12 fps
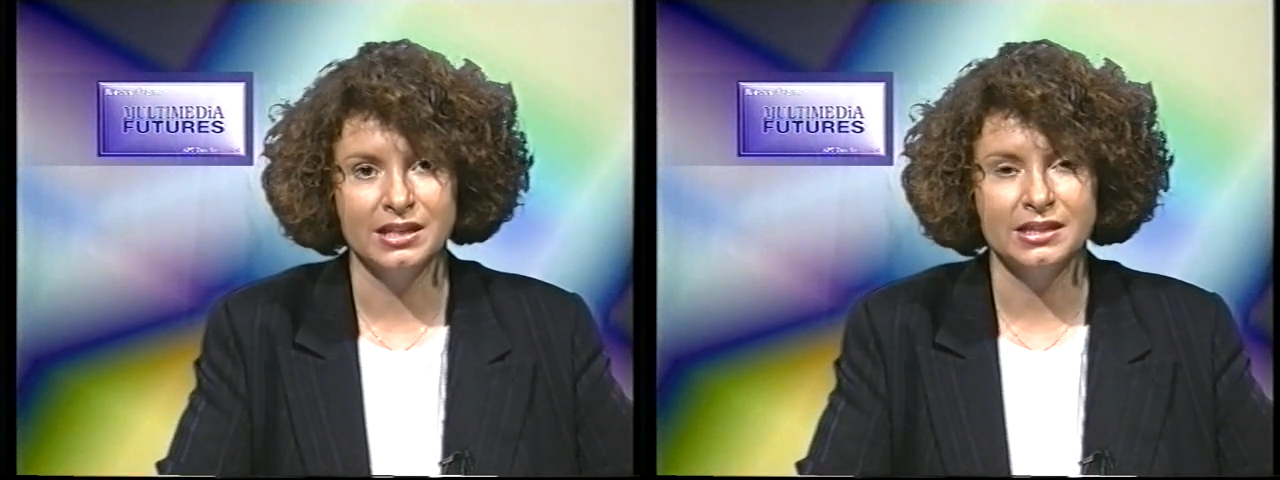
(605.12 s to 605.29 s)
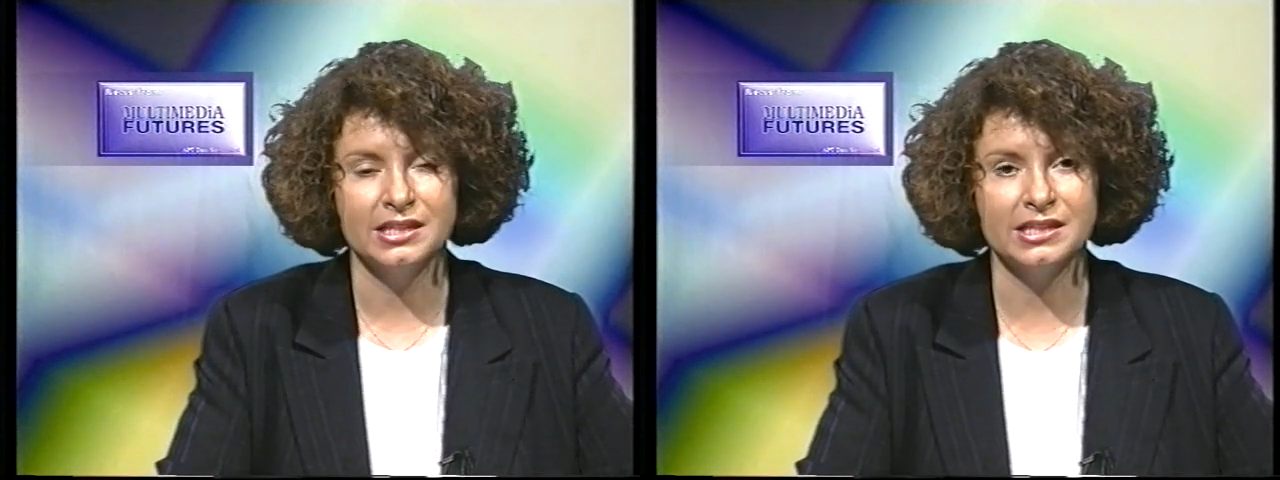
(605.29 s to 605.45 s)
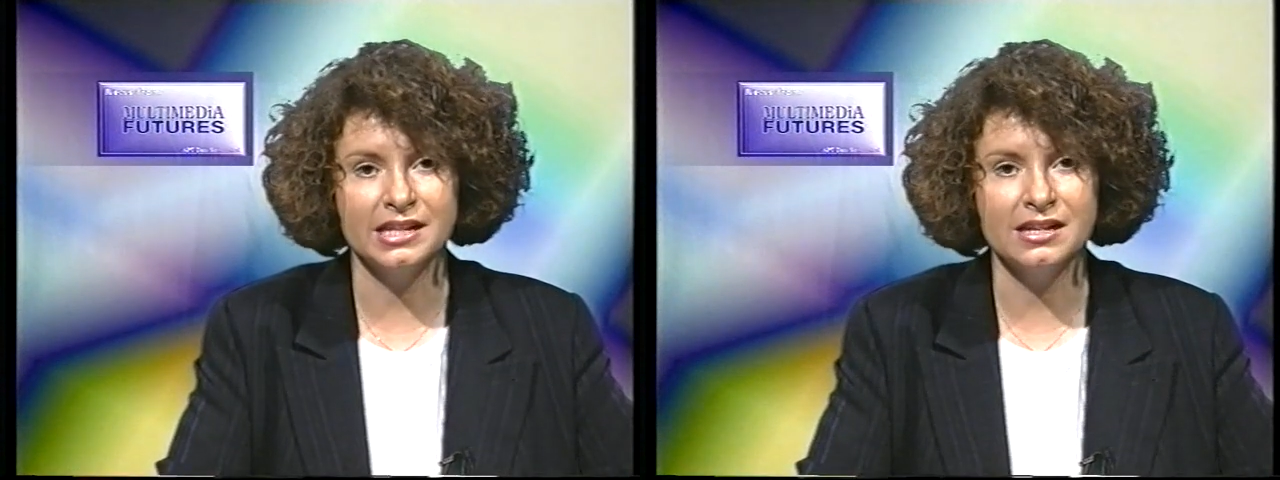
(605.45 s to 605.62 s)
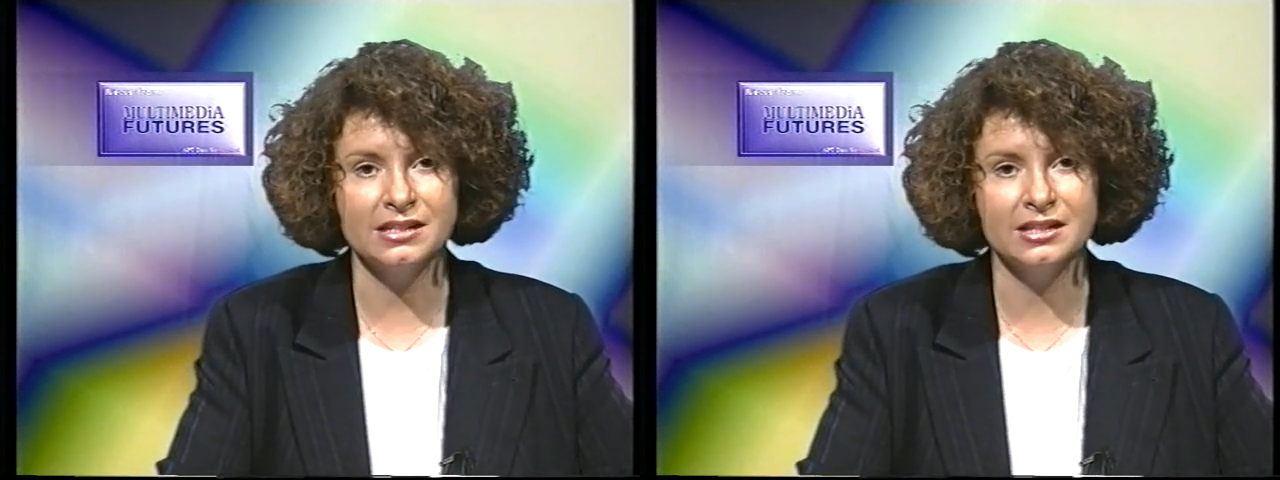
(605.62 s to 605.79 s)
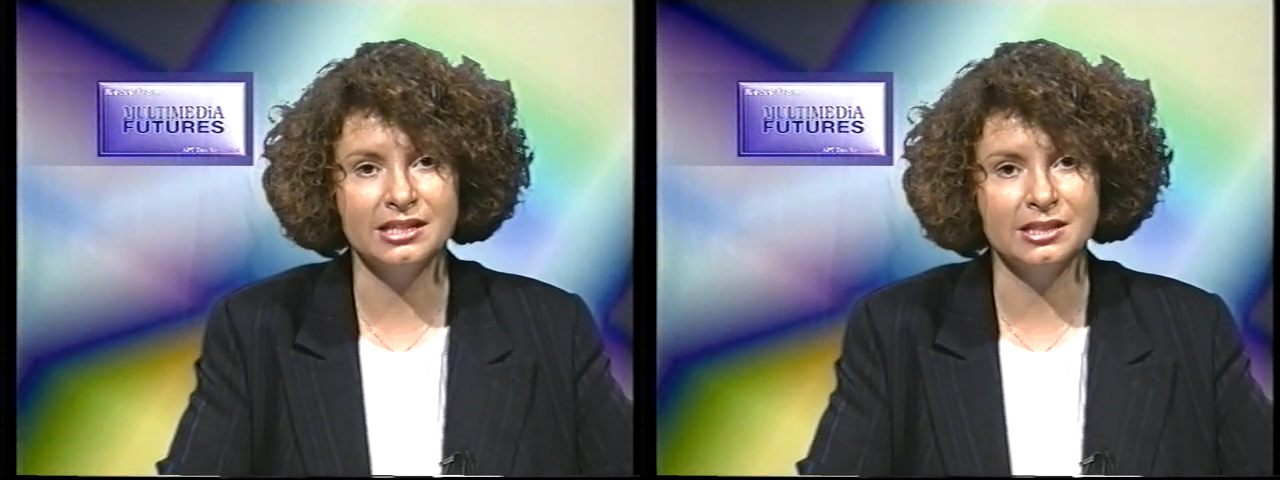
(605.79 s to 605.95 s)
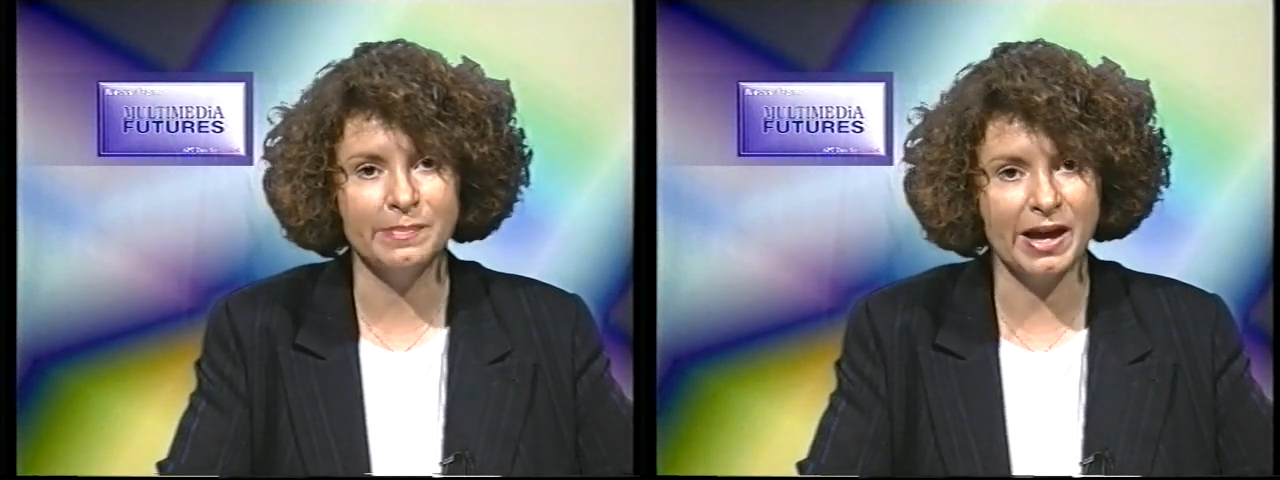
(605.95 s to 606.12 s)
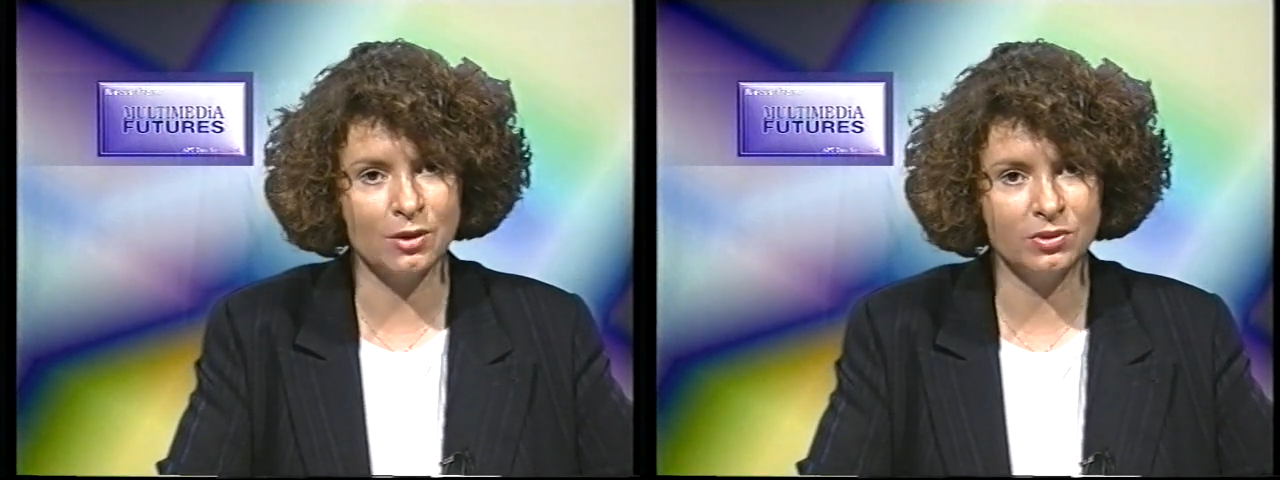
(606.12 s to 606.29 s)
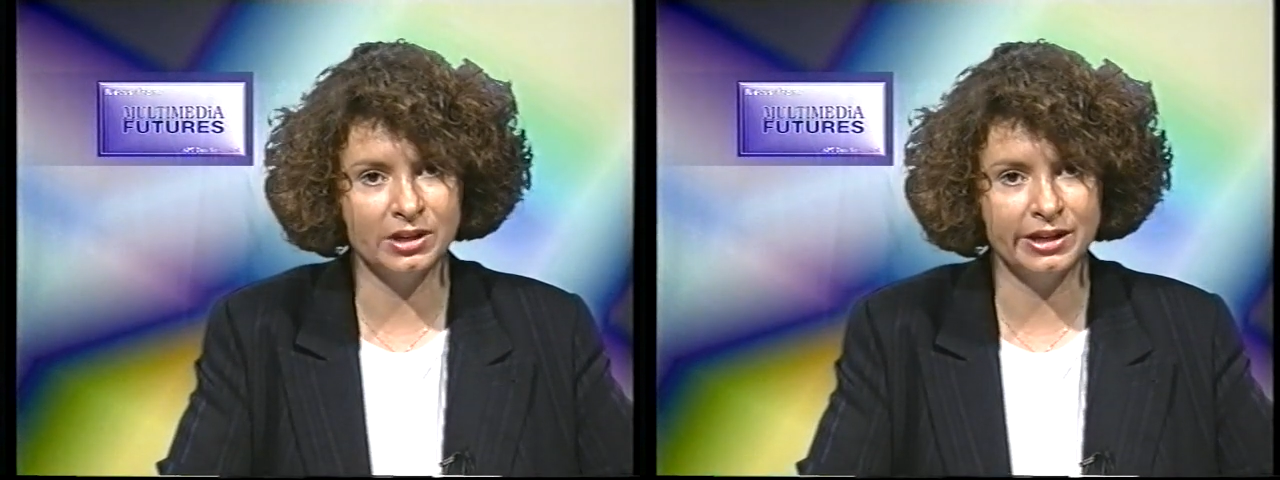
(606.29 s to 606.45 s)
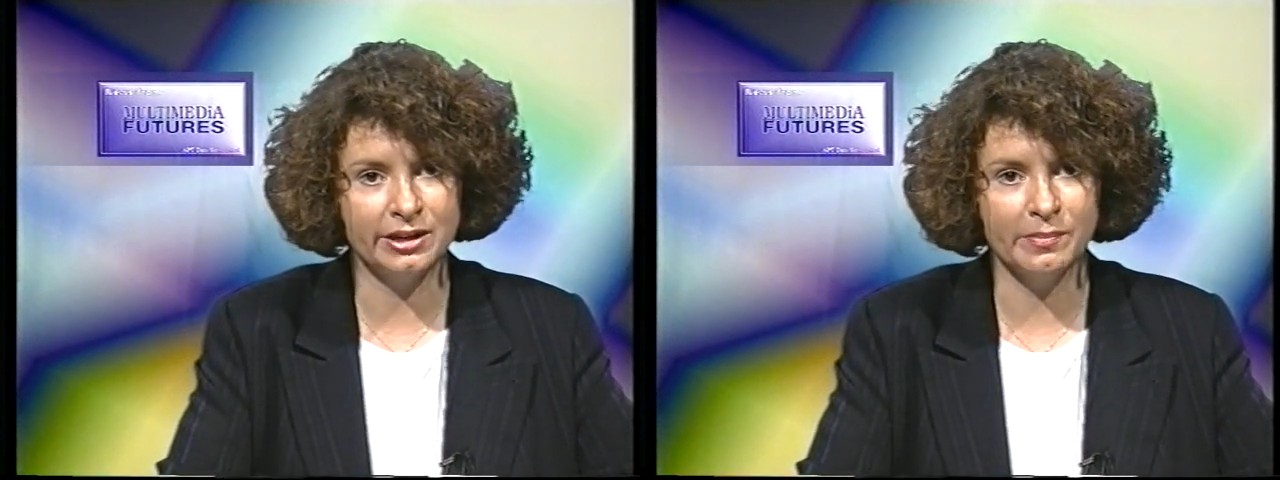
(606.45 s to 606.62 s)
The standard is backwardly